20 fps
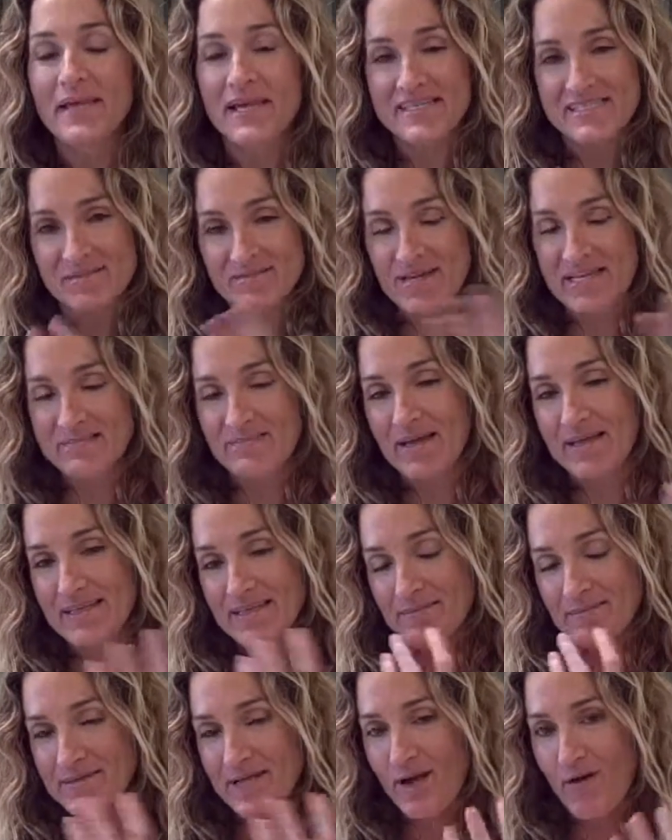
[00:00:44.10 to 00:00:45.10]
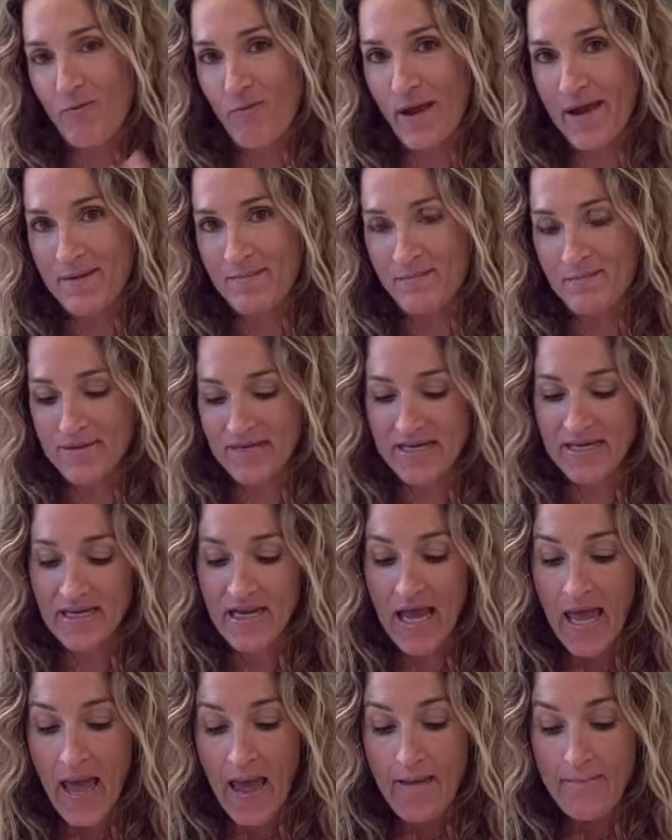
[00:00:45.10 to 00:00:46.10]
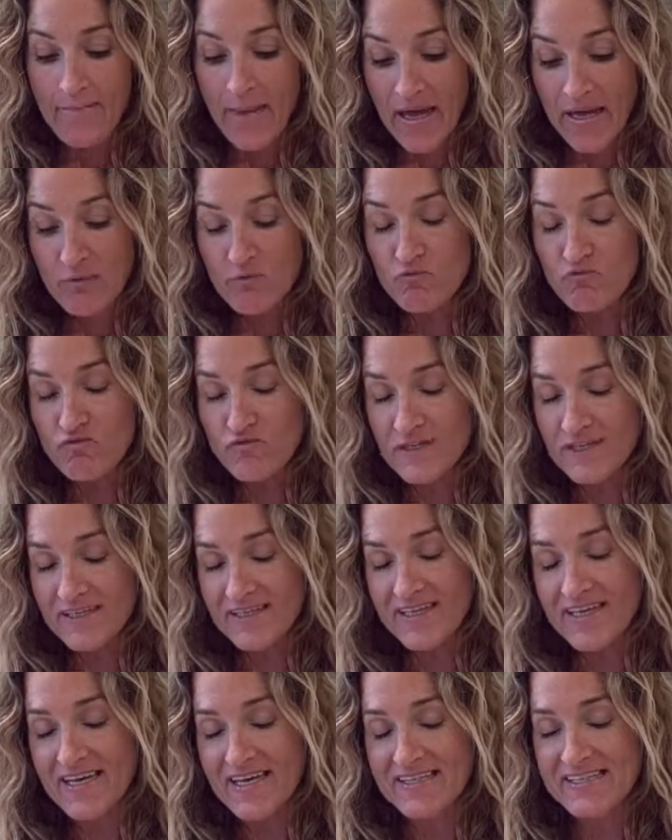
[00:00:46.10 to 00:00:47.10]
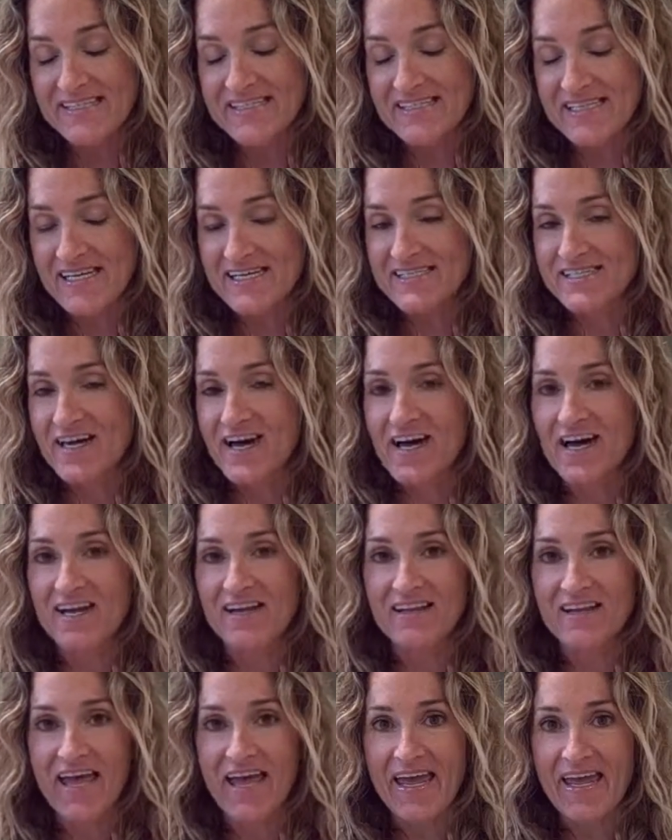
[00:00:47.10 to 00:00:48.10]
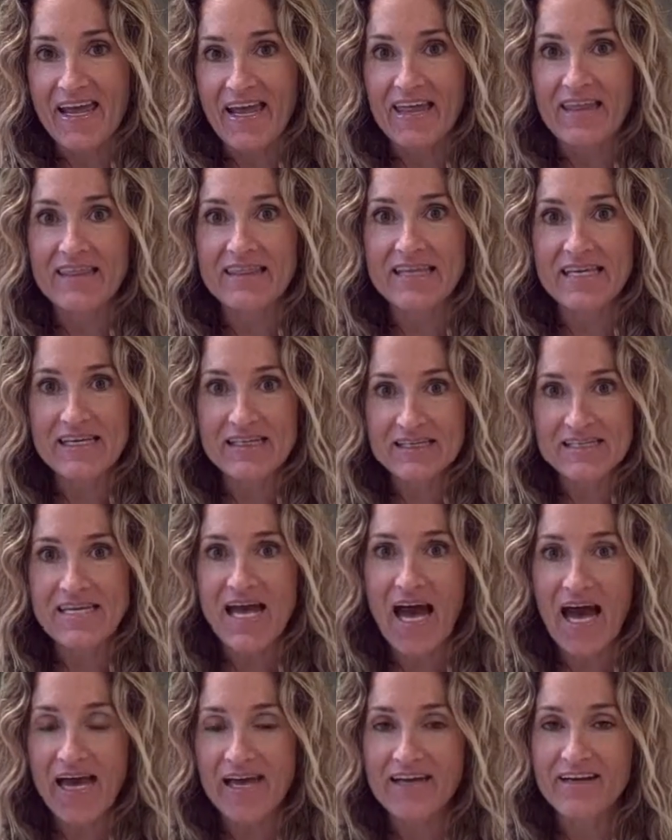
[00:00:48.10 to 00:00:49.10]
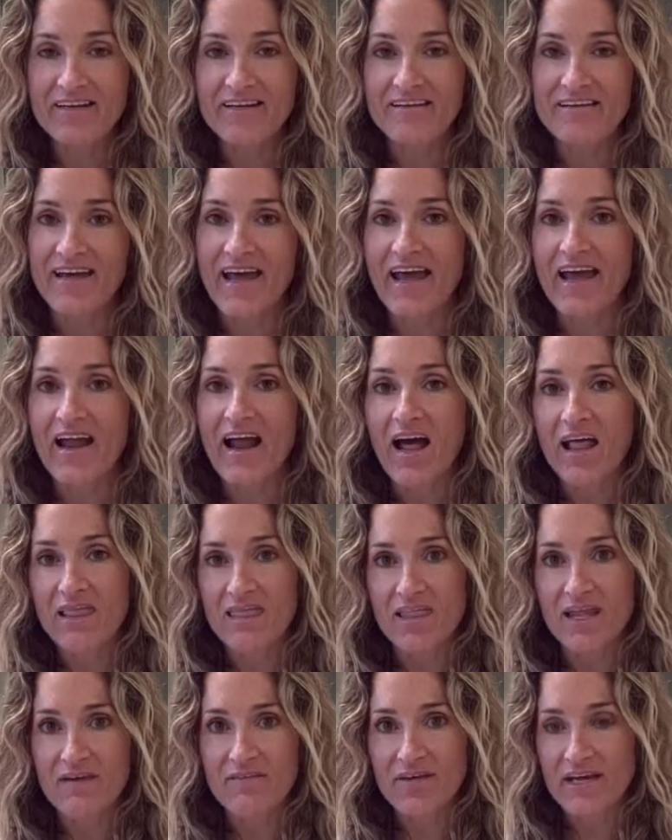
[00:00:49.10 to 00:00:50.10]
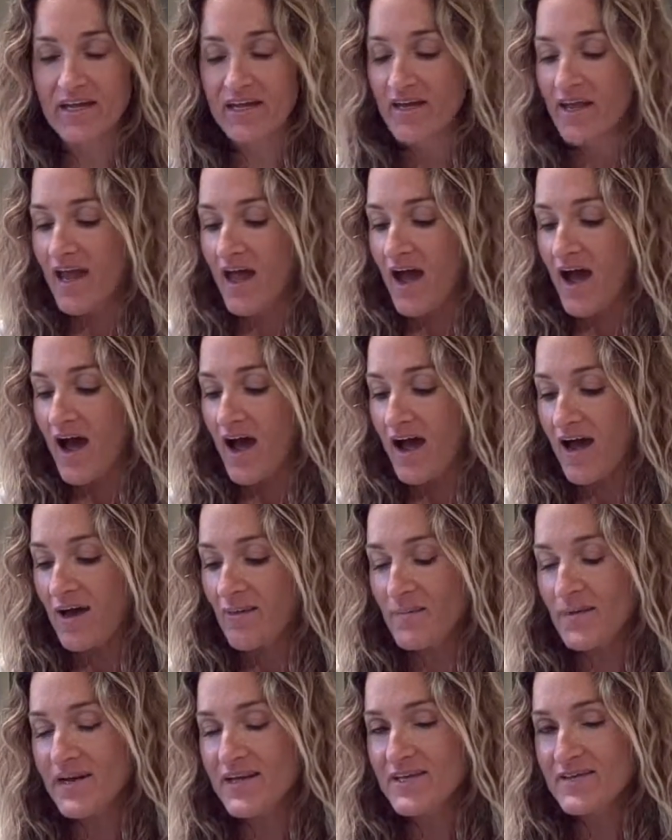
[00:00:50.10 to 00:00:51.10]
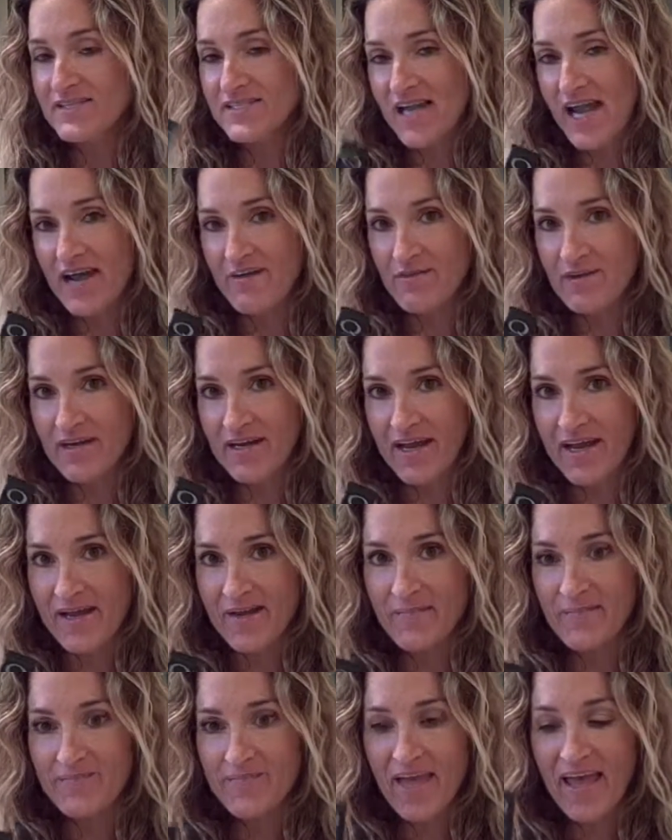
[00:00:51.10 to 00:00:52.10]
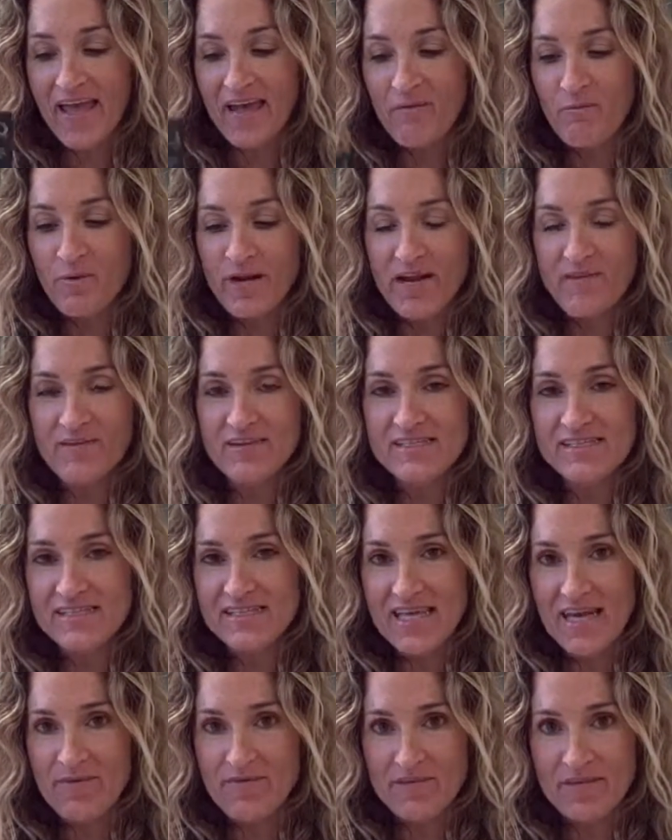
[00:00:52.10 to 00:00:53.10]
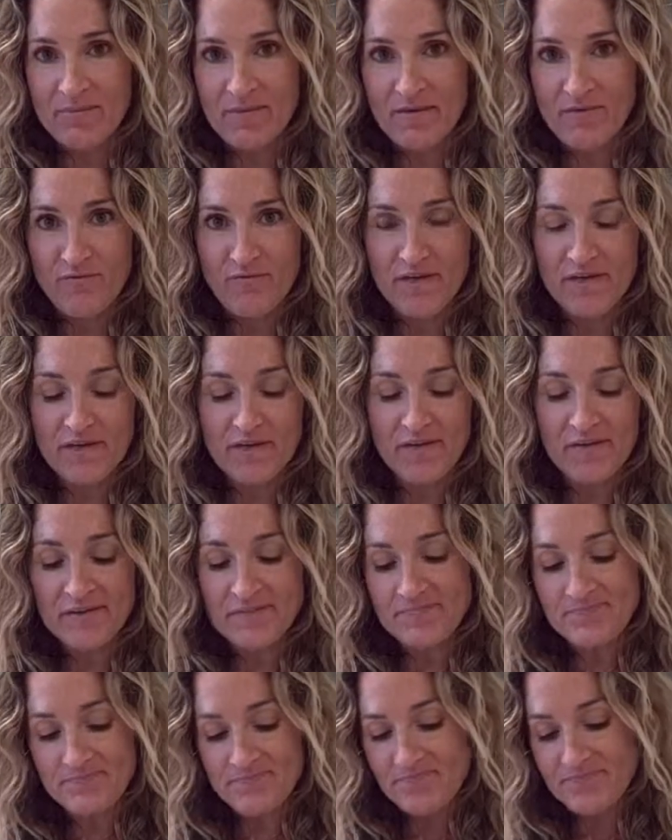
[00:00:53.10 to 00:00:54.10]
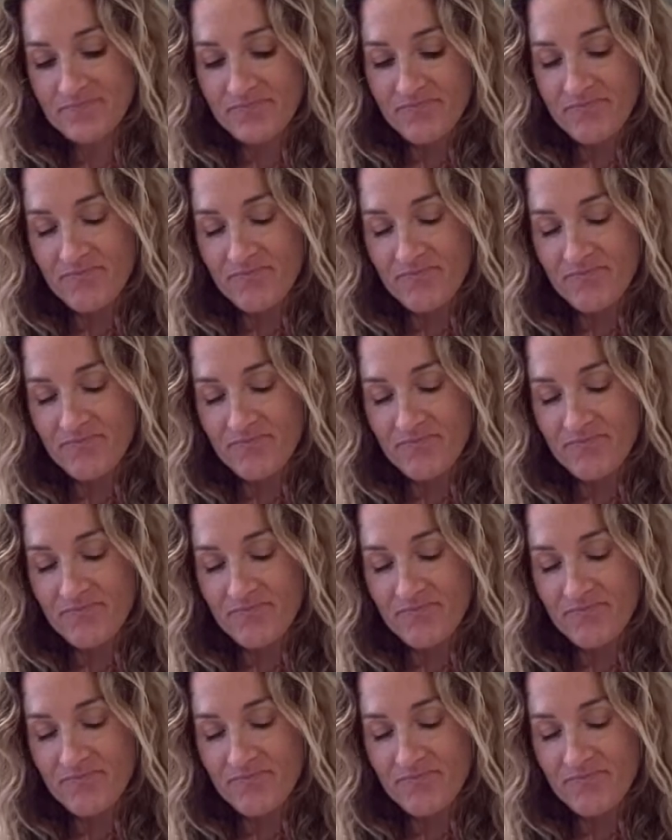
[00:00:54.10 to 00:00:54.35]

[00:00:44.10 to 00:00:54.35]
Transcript: because it makes my lips all white and big. But really, it stays on like the entire night. I love it. And I use it every night. And whatever's left on my finger,